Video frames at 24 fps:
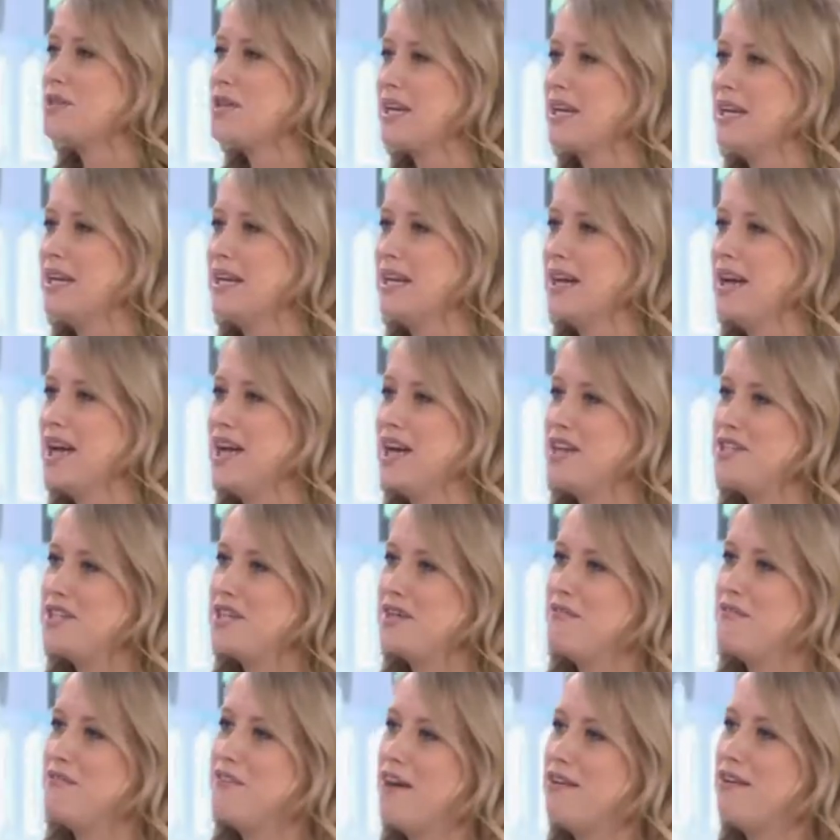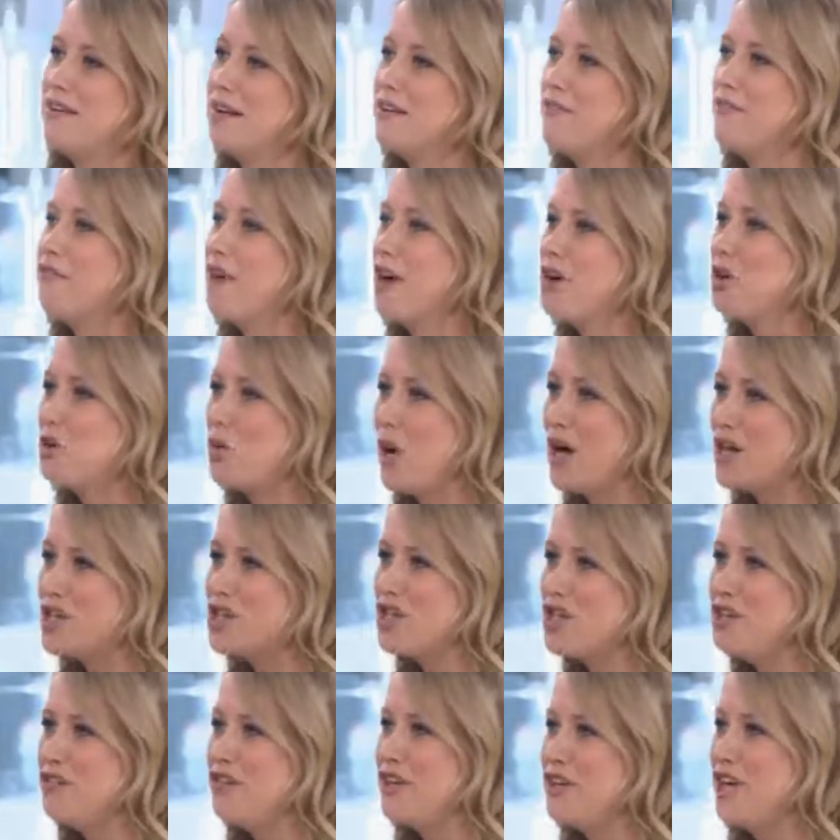and clear, Tim Farron. Final
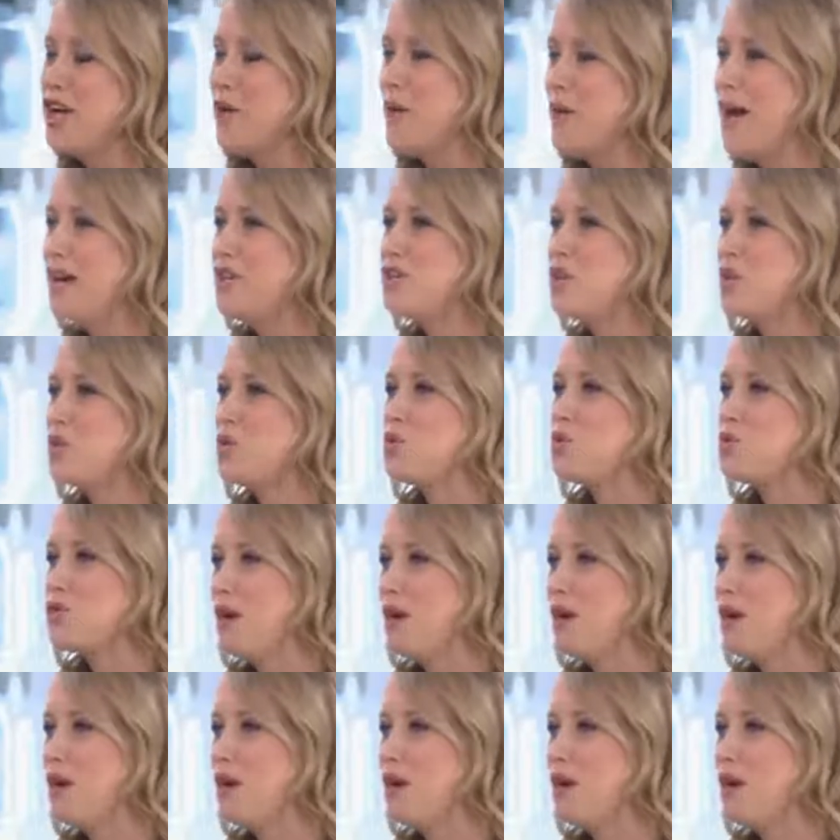question for you. Donald